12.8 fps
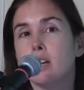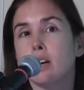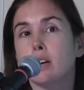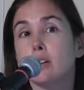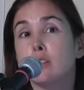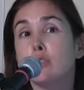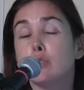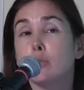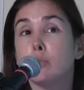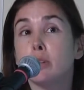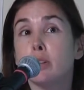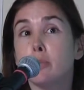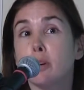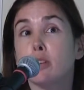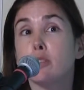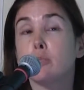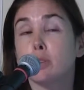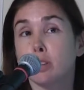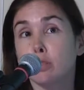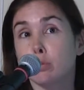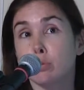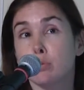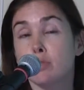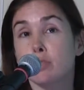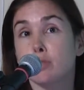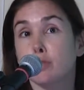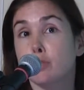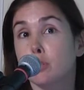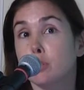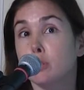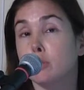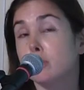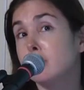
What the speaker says: to bring about breakthroughs for